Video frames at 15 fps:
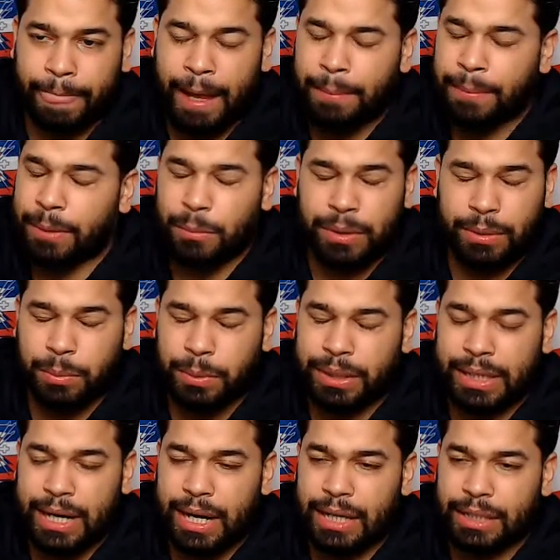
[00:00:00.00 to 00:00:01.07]
I mean, with
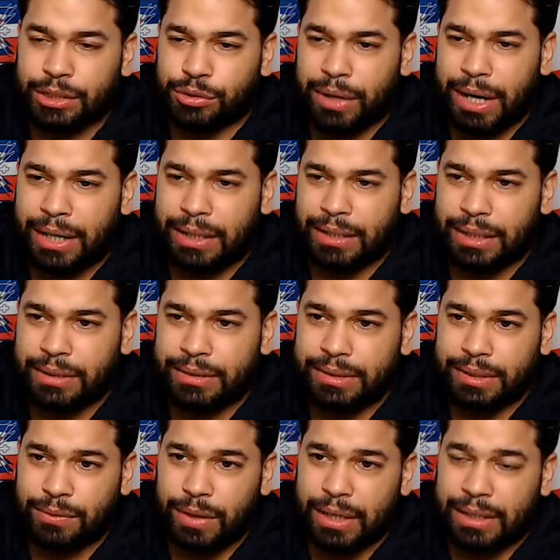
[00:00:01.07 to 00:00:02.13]
the contract and
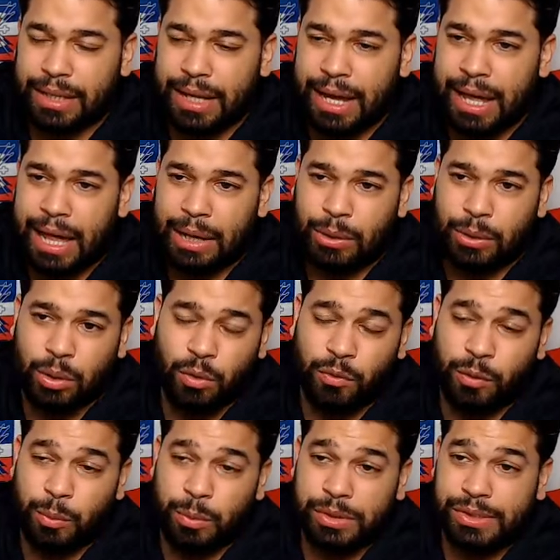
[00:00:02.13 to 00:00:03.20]
stuff like that. I don't know
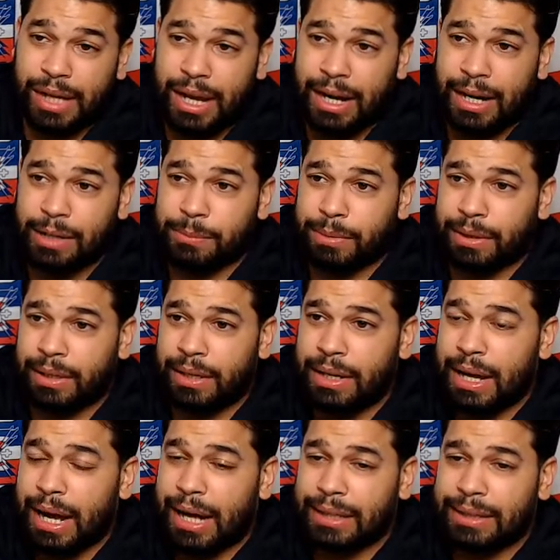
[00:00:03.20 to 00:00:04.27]
if it was signed, but
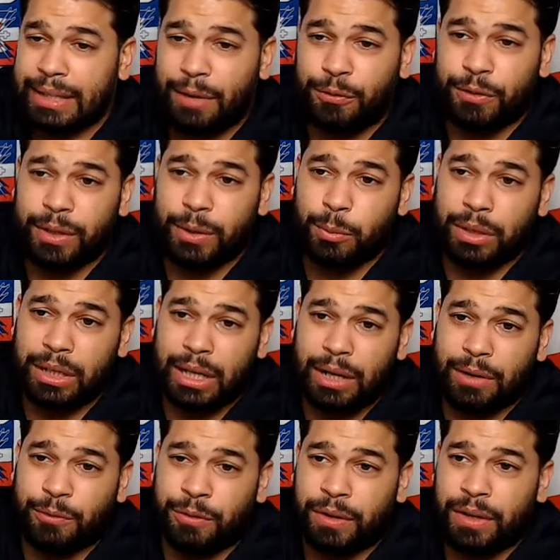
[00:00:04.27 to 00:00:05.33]
I definitely would
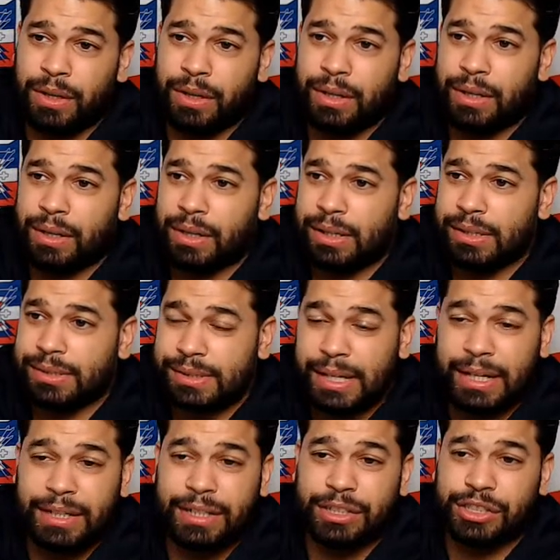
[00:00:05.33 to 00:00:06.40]
love a
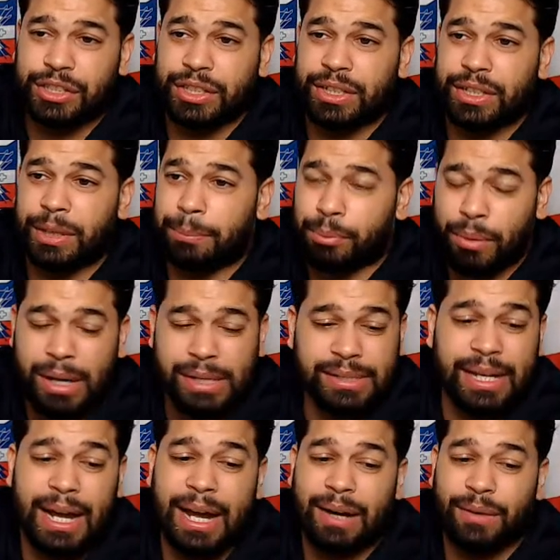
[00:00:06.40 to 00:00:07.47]
signature, a press
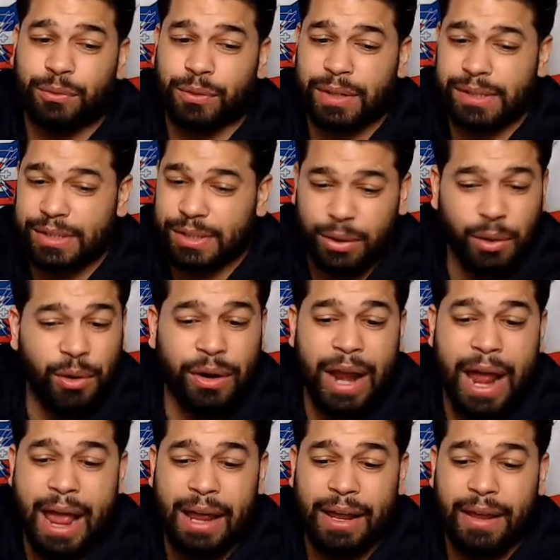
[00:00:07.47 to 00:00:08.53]
conference, and all
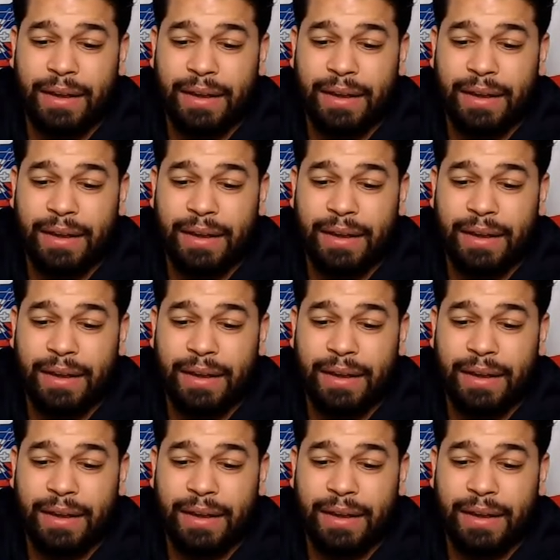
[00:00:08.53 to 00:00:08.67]
that.